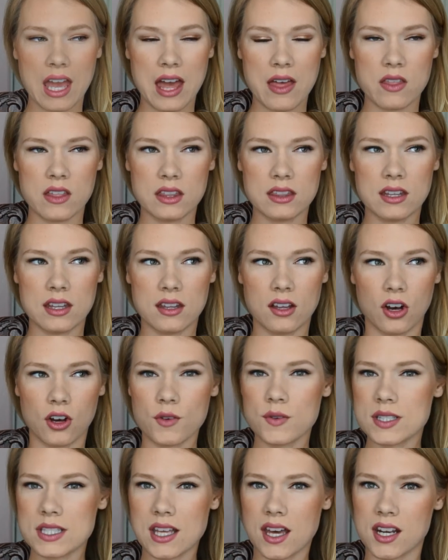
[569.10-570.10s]
And then all
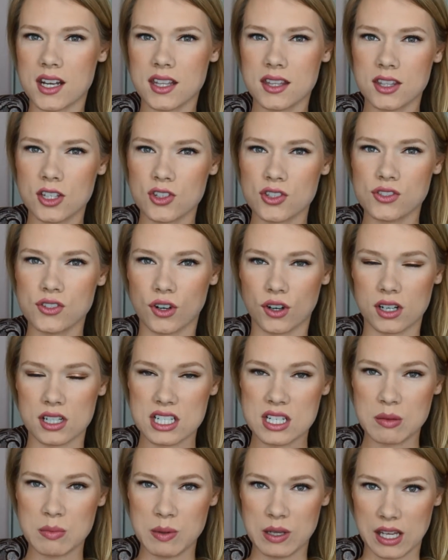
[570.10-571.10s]
of a sudden there
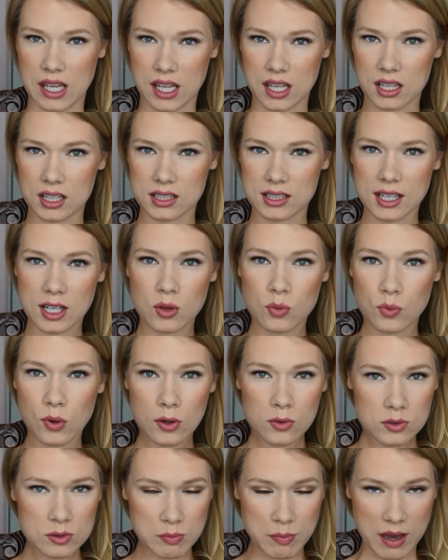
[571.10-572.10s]
started to be like
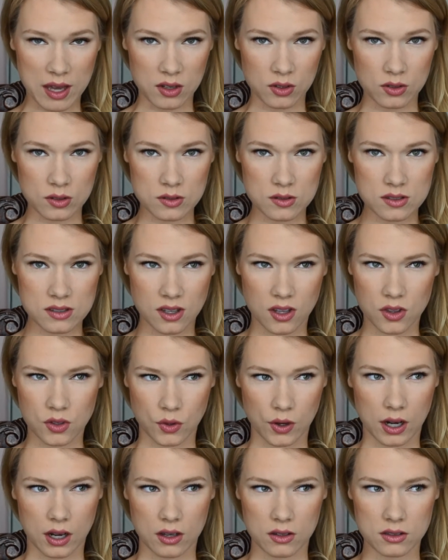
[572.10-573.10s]
rose petals on the
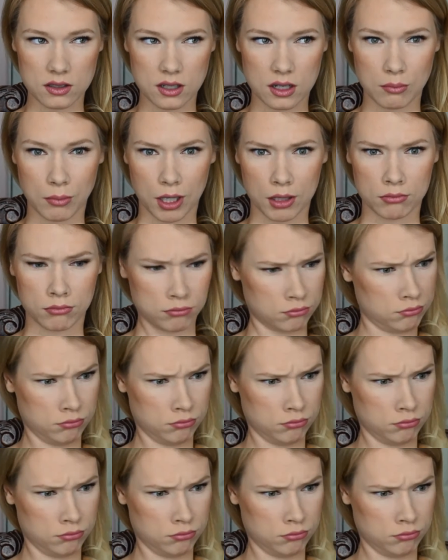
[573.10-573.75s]
ground, and I'm like